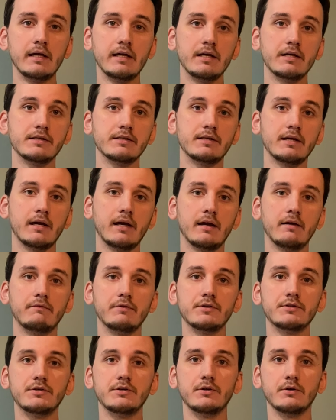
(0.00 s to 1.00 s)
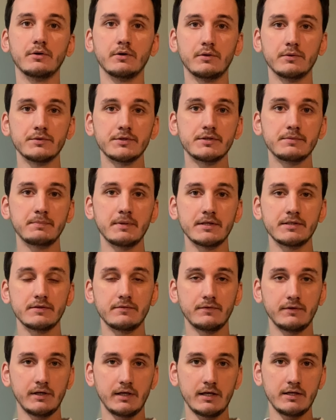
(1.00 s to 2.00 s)
is to have it to your own
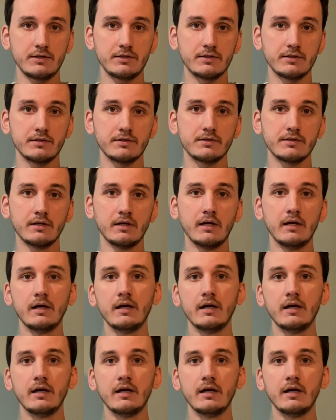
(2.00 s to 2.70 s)
specifications.